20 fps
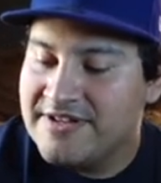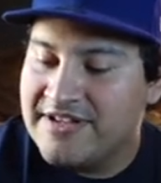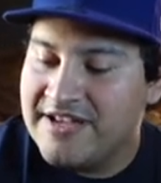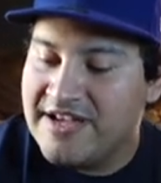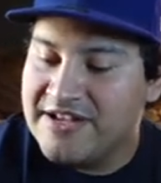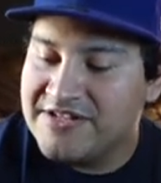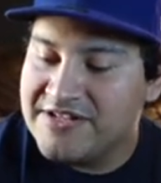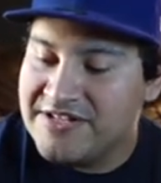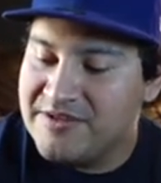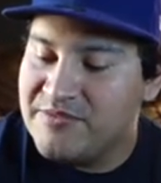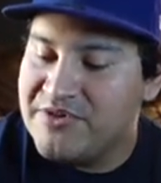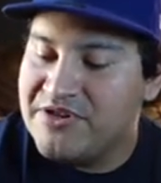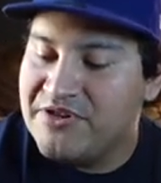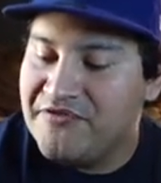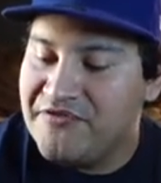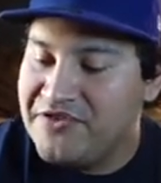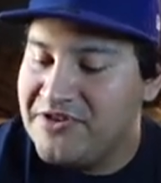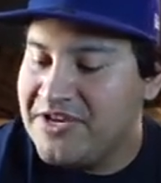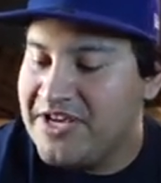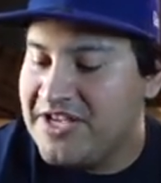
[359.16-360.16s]
Actually, let me know
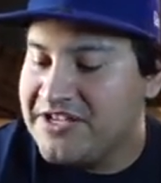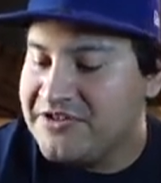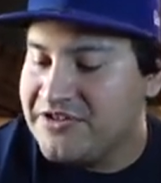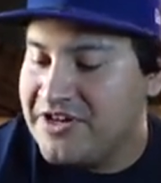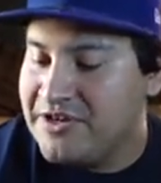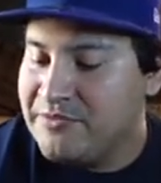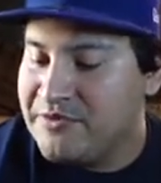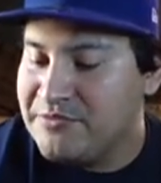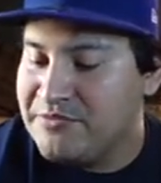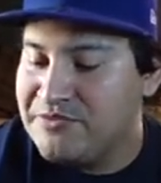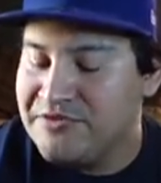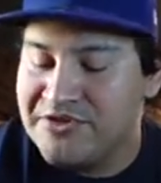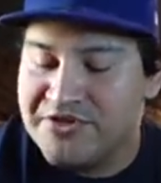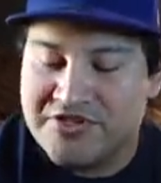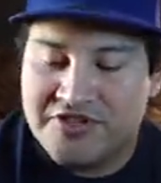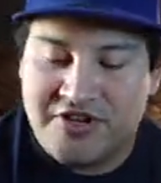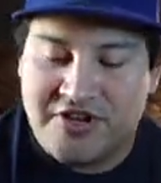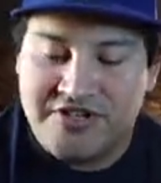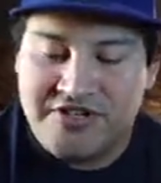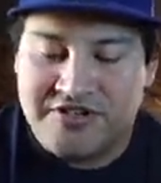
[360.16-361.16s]
if you guys are able to pull the
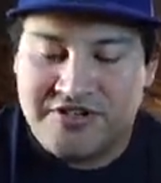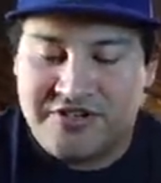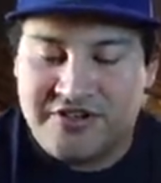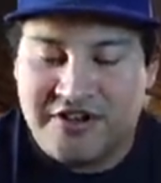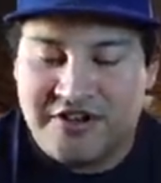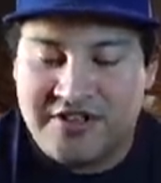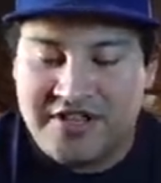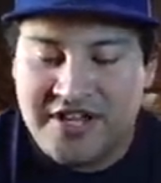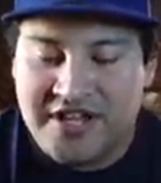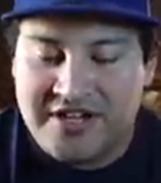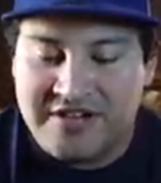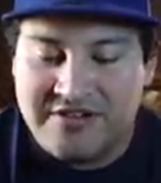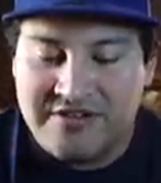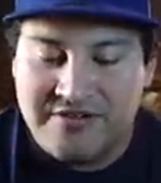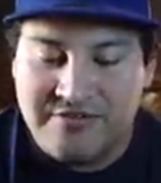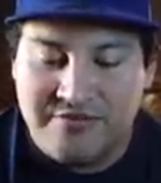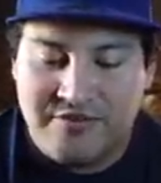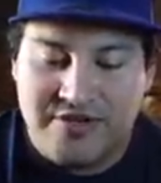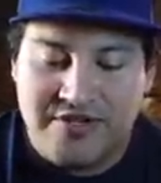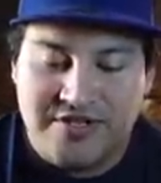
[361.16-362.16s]
Charizard on the online.
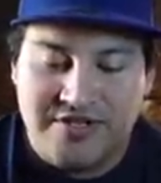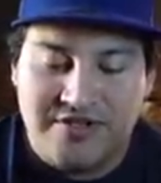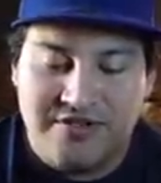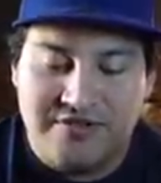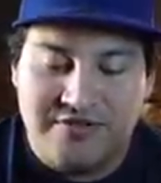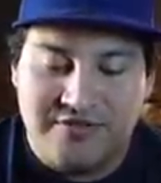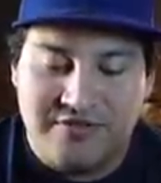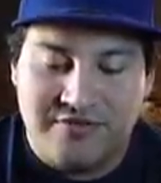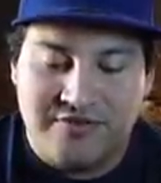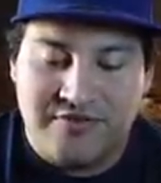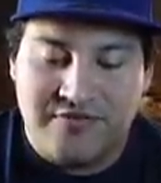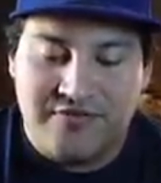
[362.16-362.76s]
One, two, three,